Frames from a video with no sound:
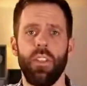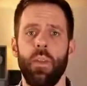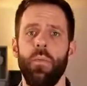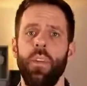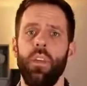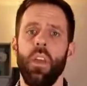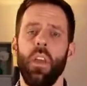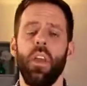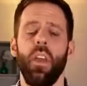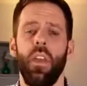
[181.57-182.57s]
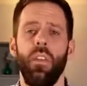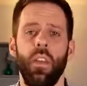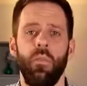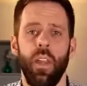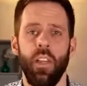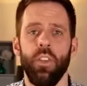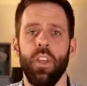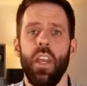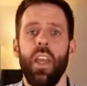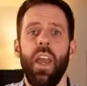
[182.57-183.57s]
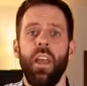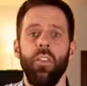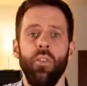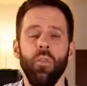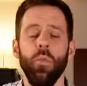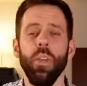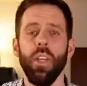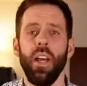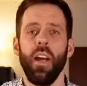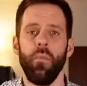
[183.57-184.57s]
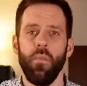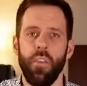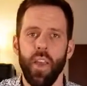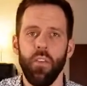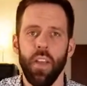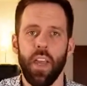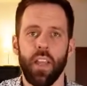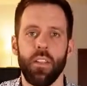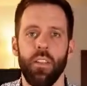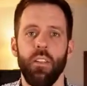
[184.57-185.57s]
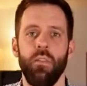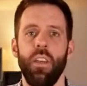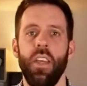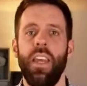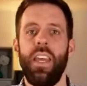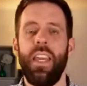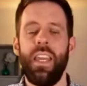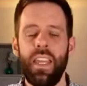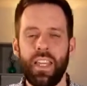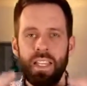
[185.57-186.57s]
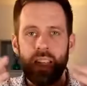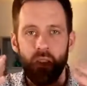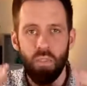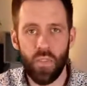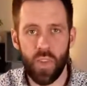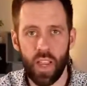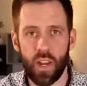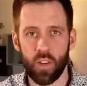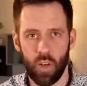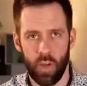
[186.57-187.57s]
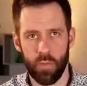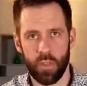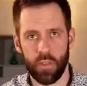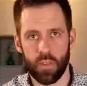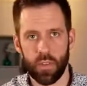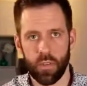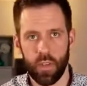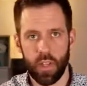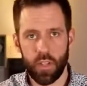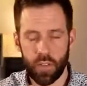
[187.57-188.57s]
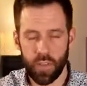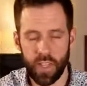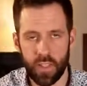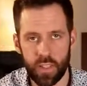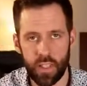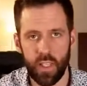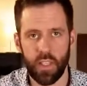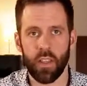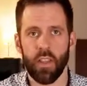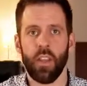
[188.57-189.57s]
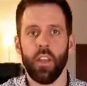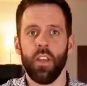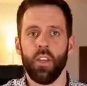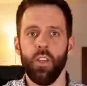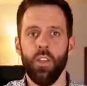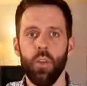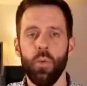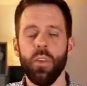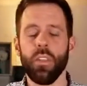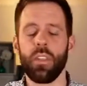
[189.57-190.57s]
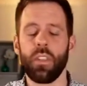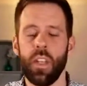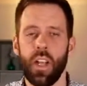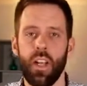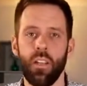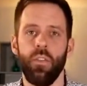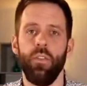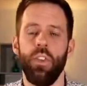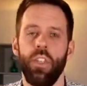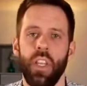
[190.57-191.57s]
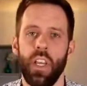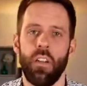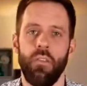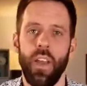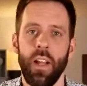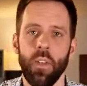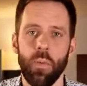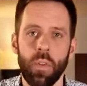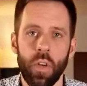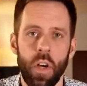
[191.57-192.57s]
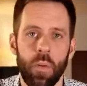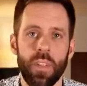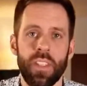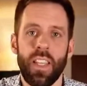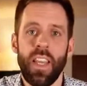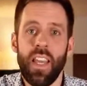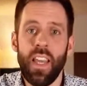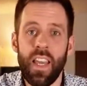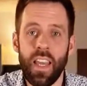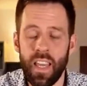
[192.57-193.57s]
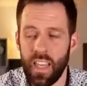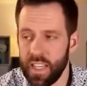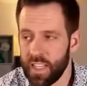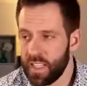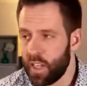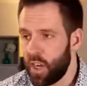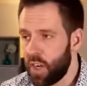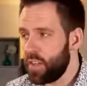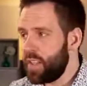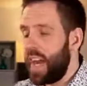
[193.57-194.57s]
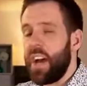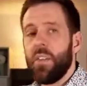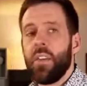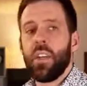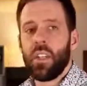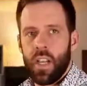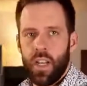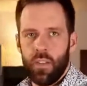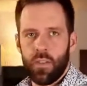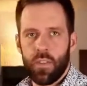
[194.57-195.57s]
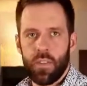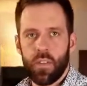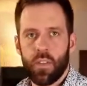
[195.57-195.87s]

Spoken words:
something in that range, and you become very active in their comments. So that is key. You will start to share valuable comments on other accounts.